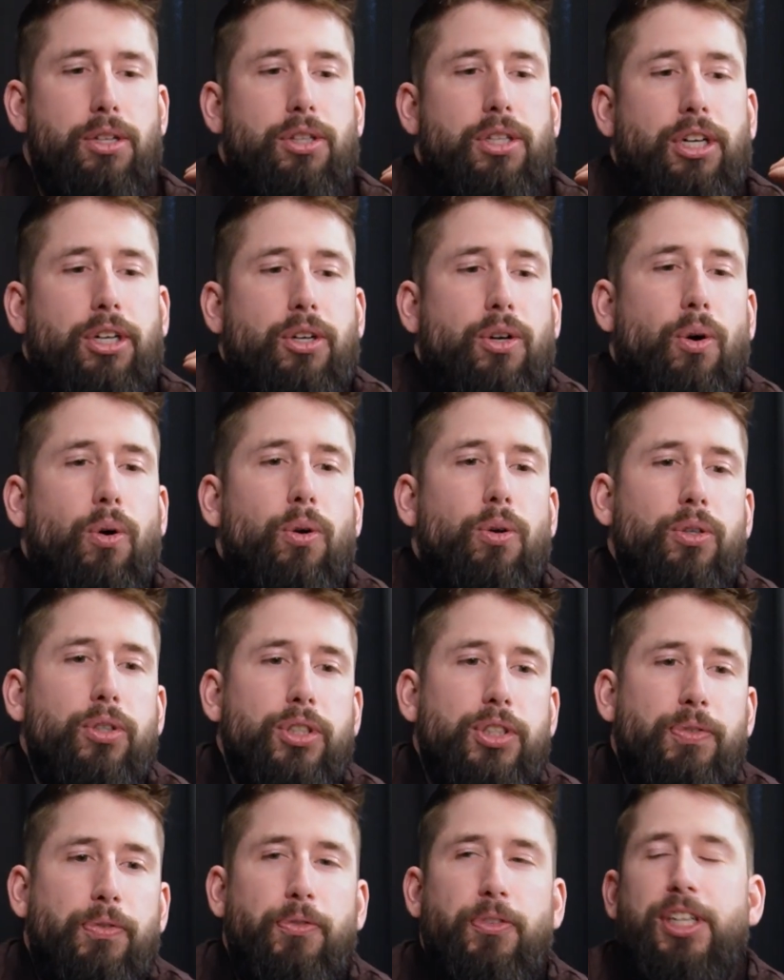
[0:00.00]
The
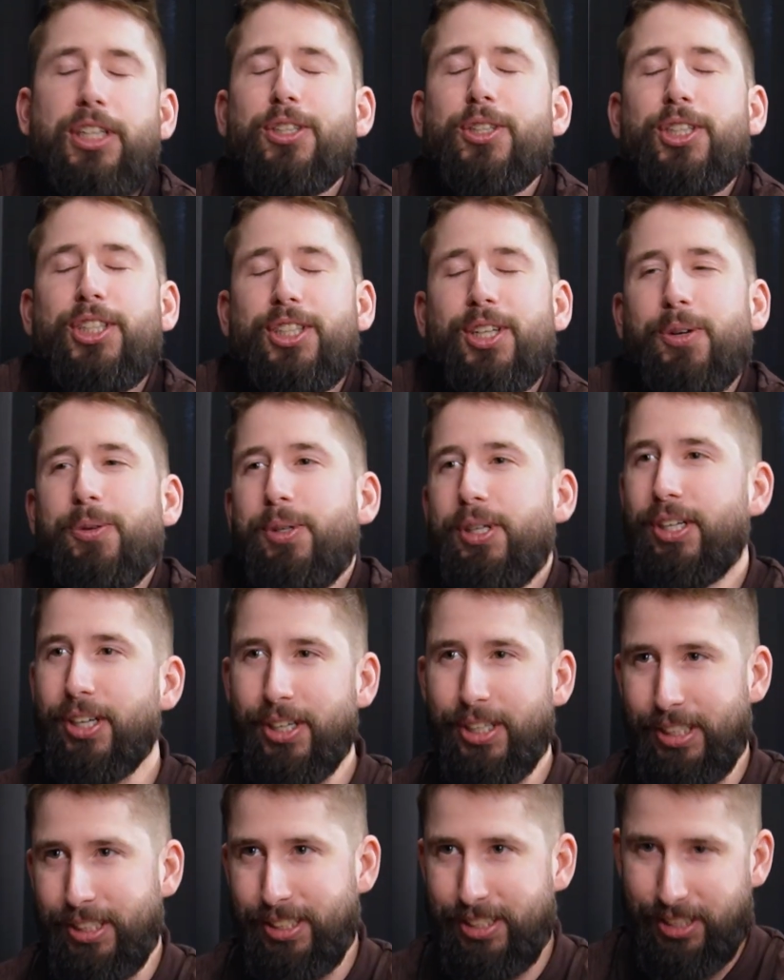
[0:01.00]
goals feel so
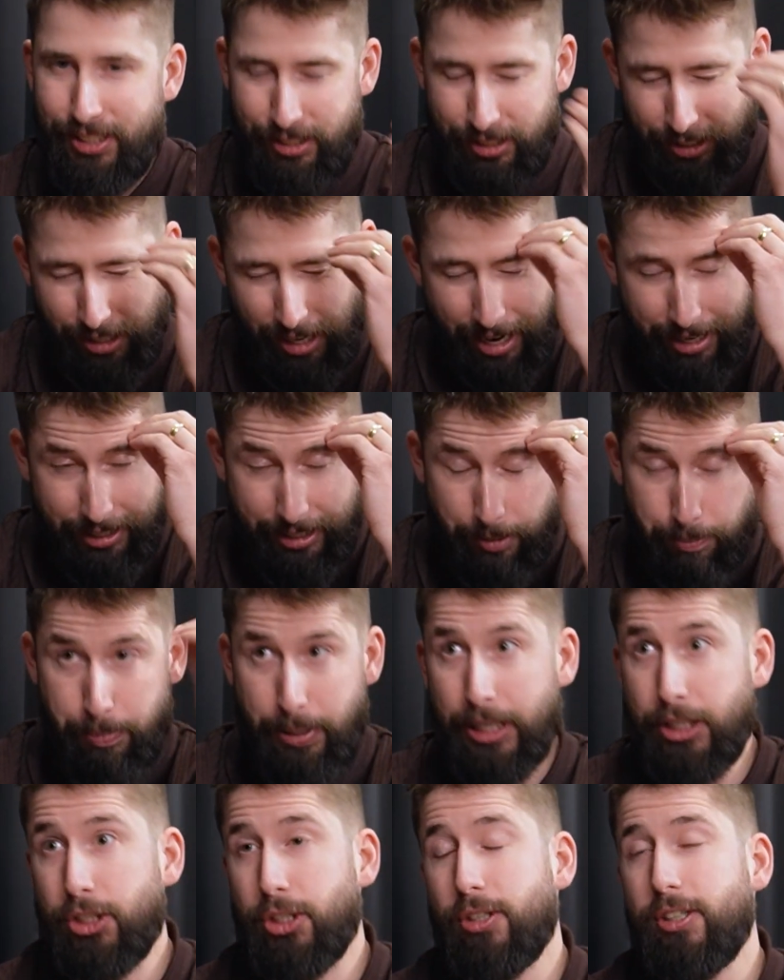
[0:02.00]
good. I can
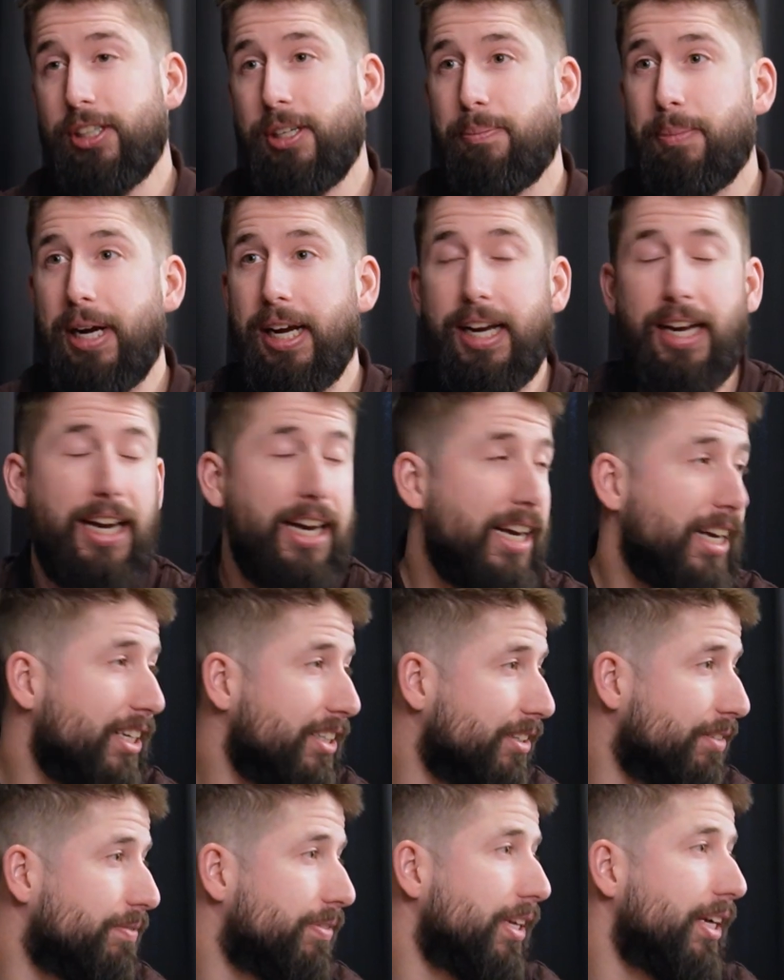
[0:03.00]
picture it in my
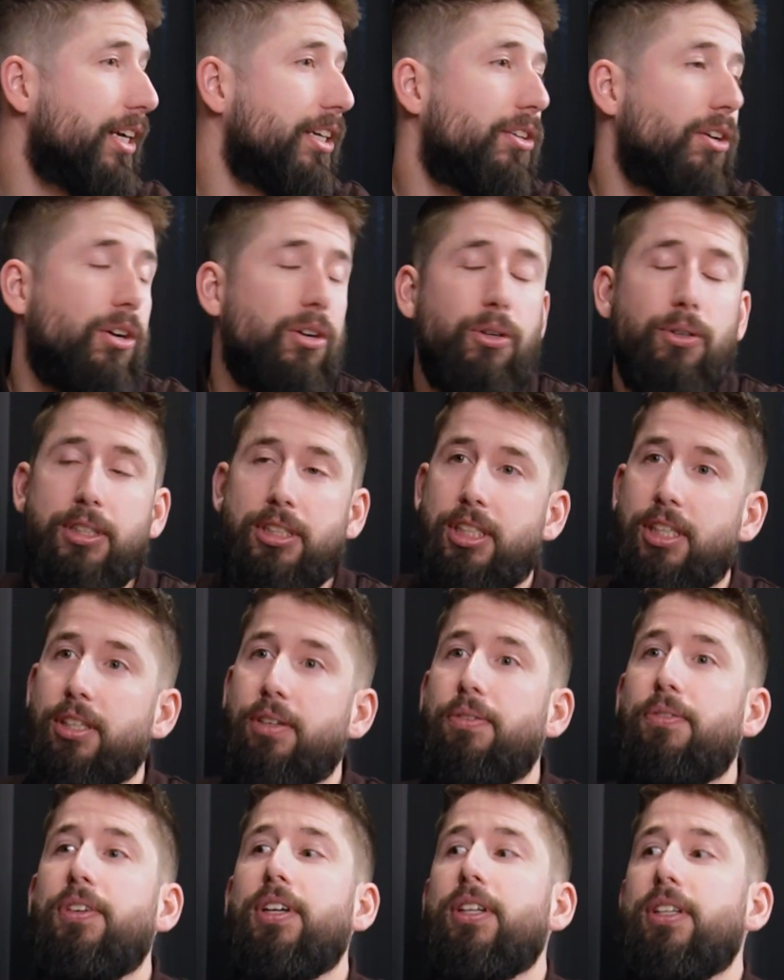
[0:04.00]
head of like, oh, it's going to
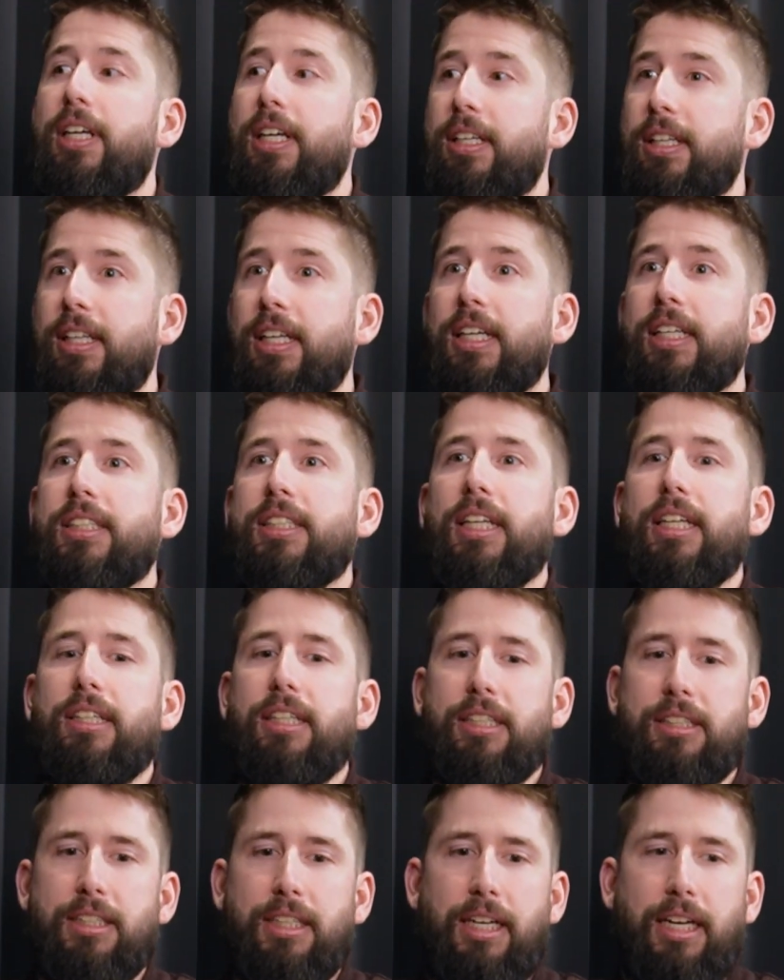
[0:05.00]
feel like this. And
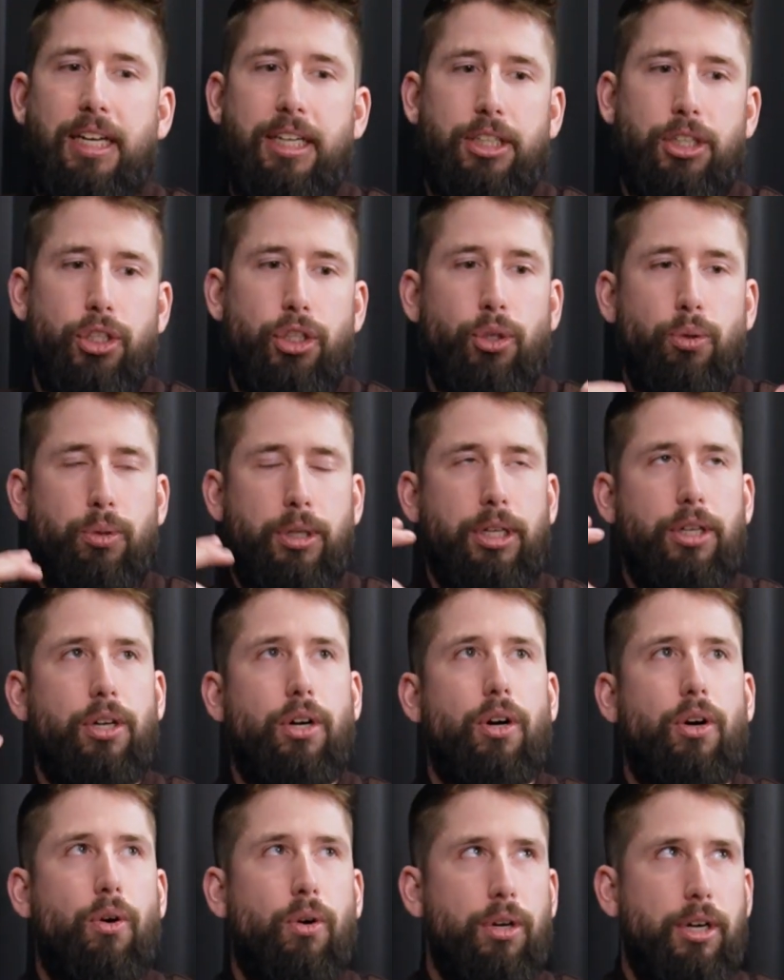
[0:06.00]
it's like
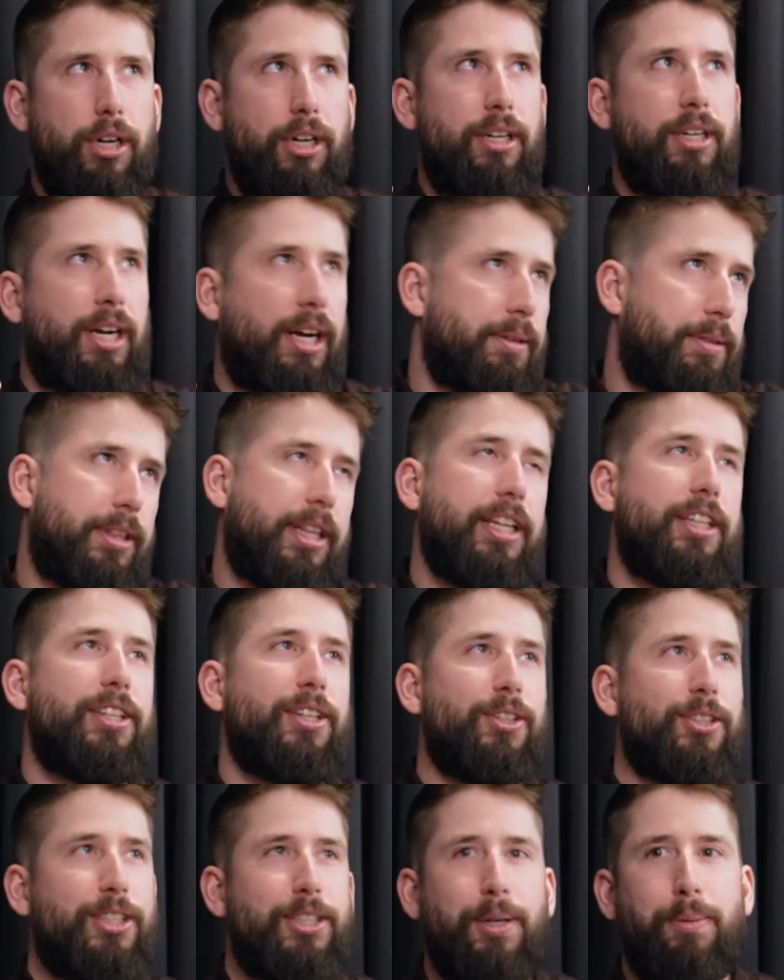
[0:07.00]
and I think
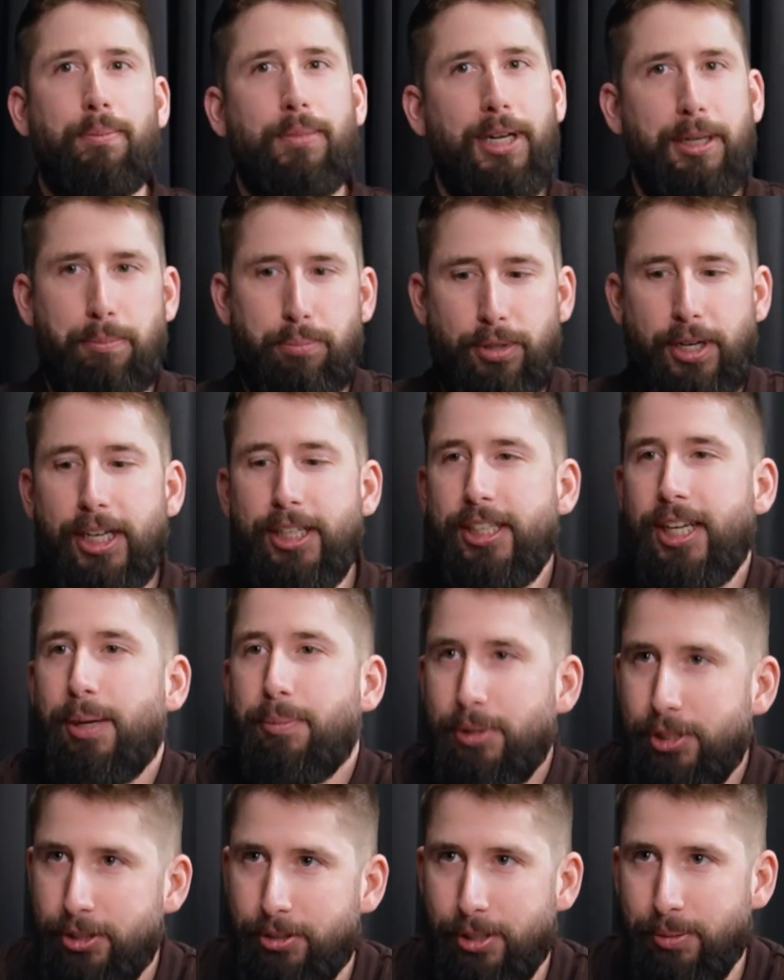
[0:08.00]
there's some like brain
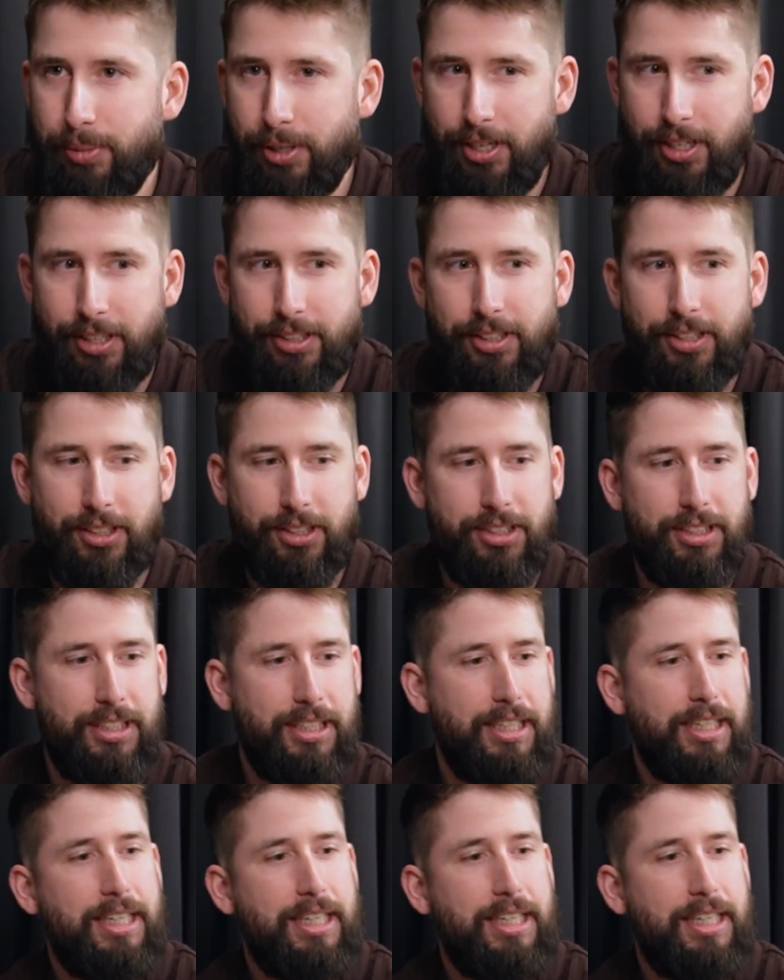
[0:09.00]
chemistry behind this,